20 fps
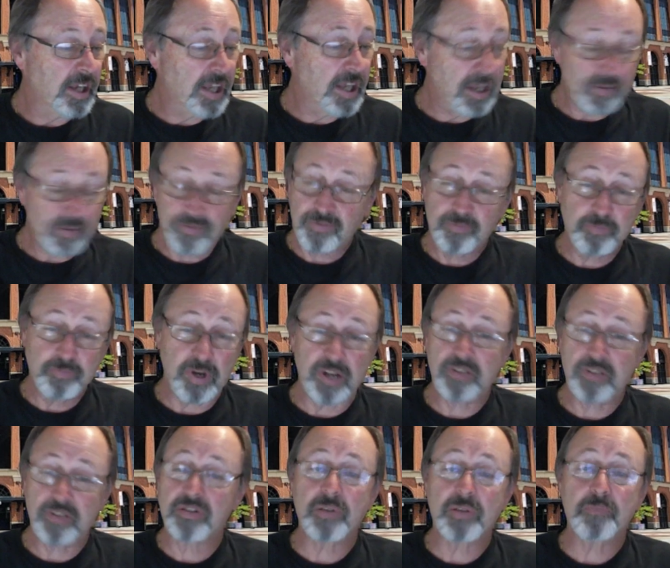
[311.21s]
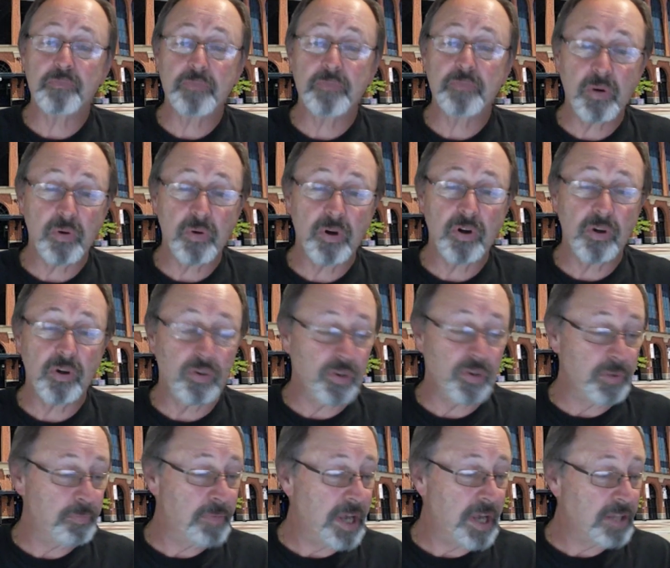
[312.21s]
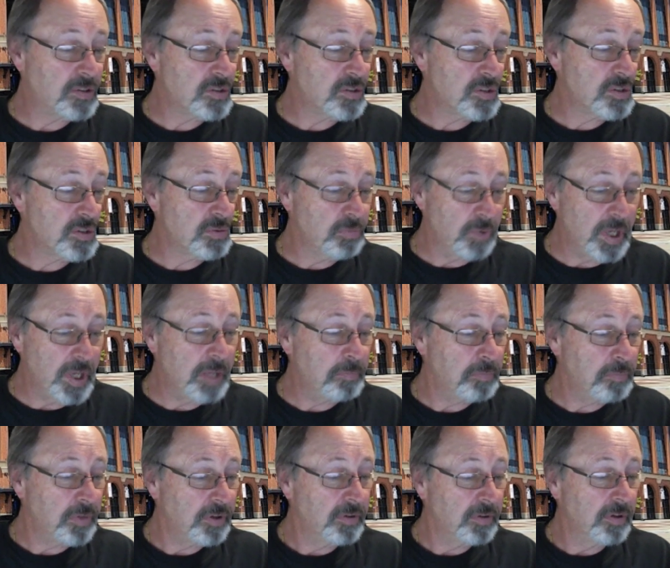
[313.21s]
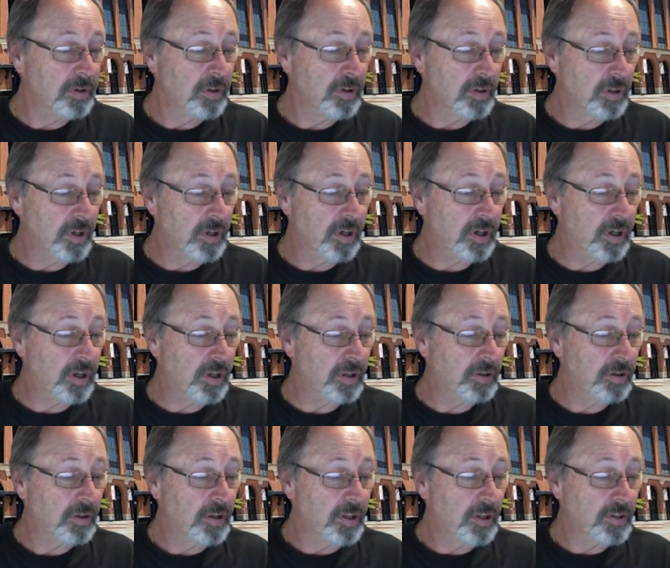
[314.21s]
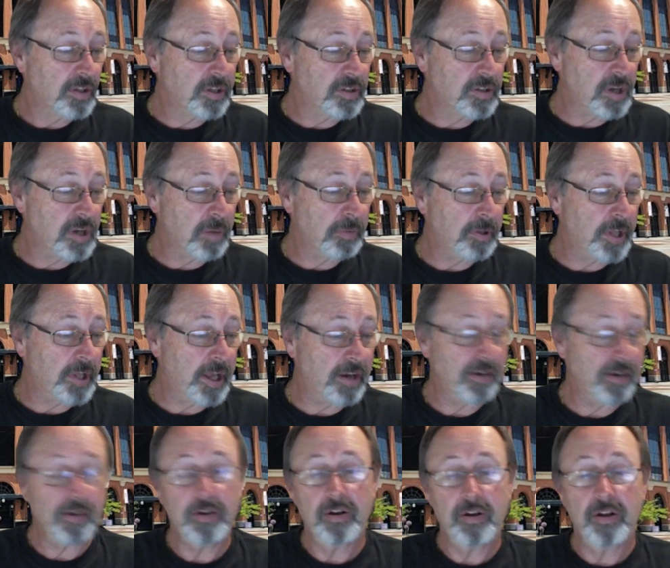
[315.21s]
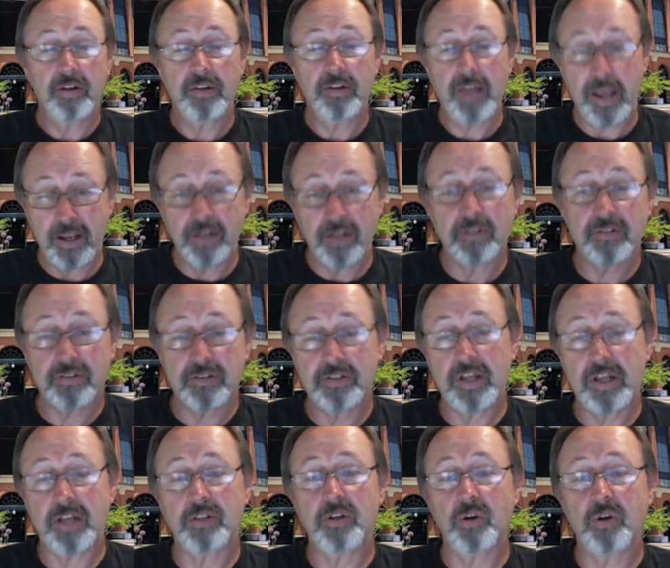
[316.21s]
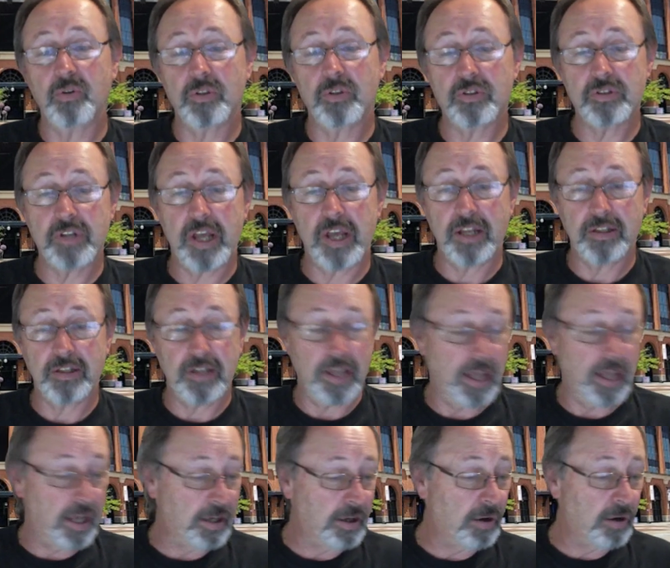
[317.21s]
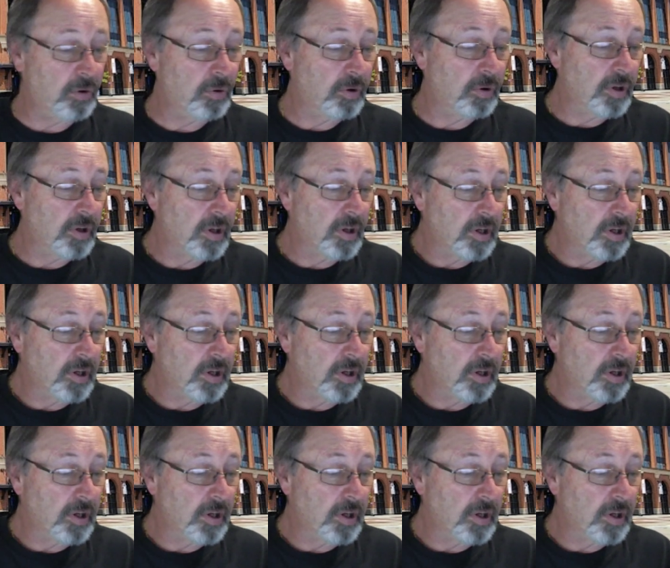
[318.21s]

If by some miracle the Mets sweep uh, the doubleheader, they instead go to San Diego.